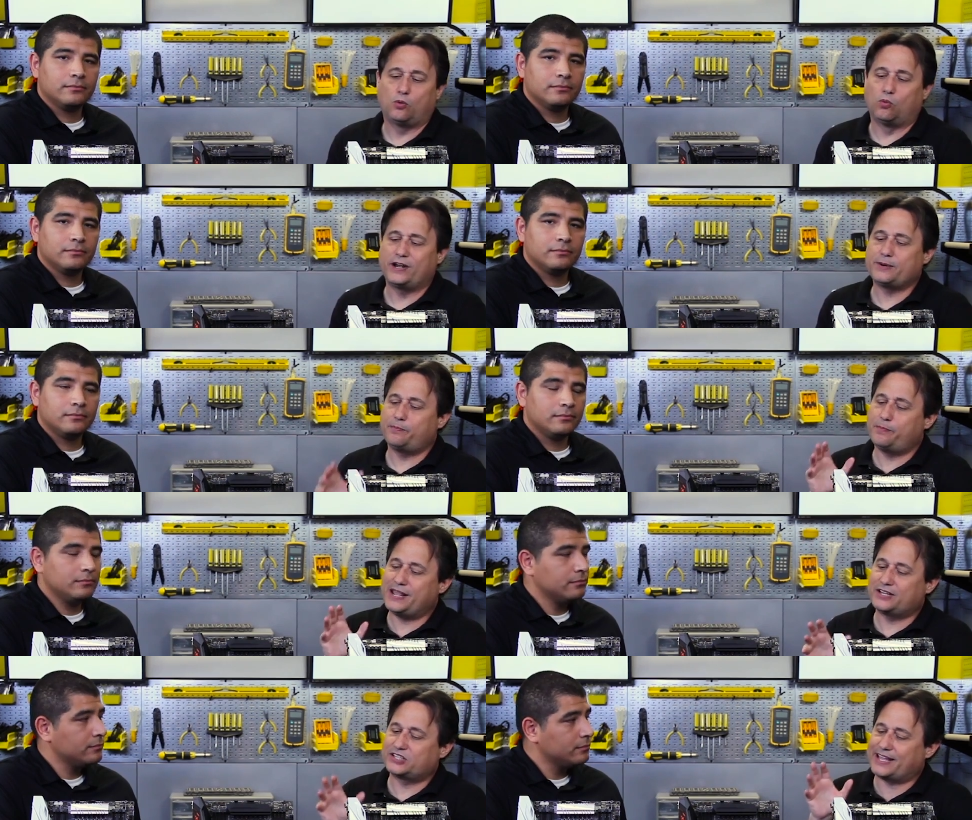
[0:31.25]
Speaker 1: What
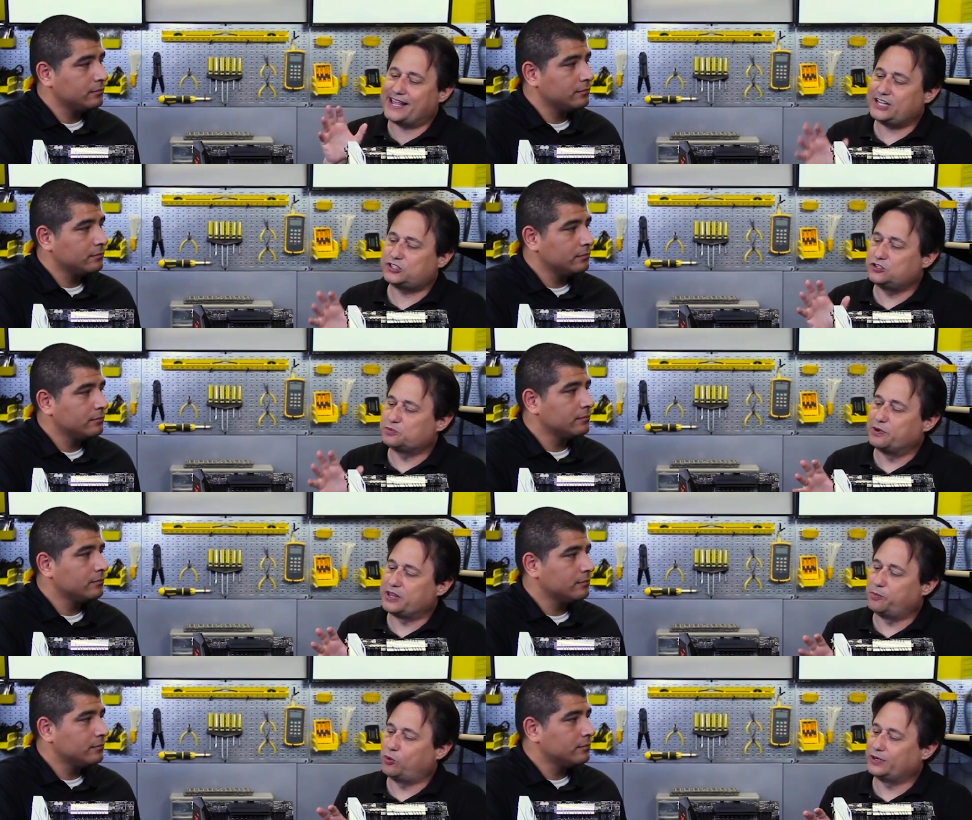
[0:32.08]
makes ASUS
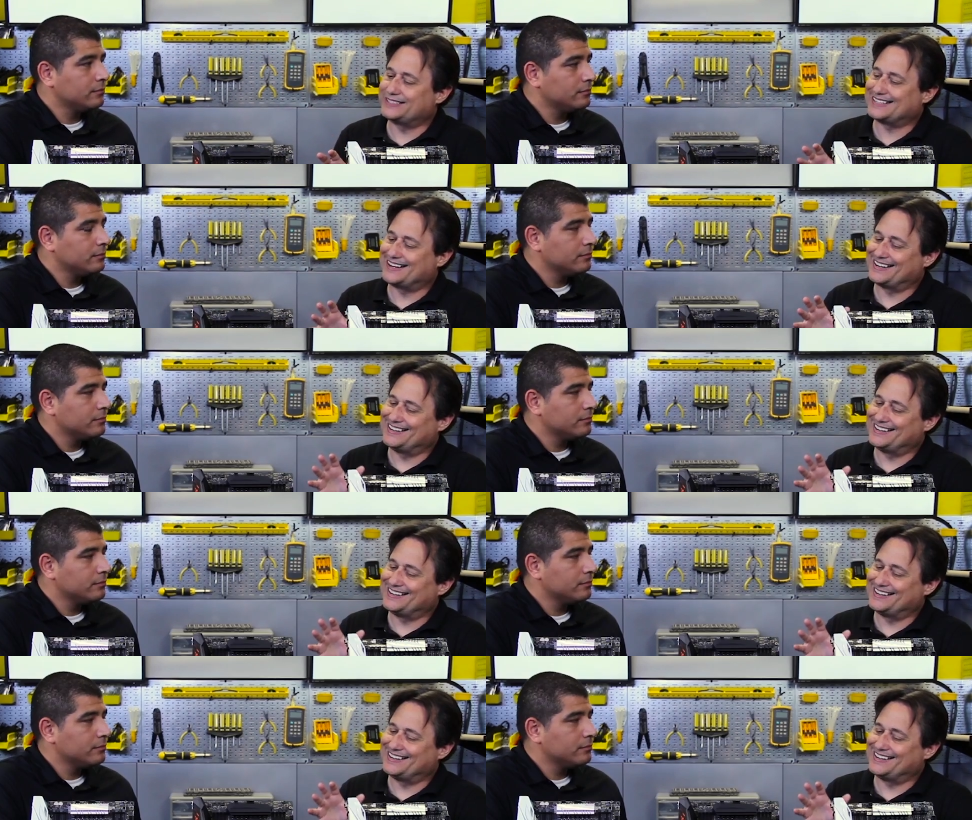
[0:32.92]
motherboards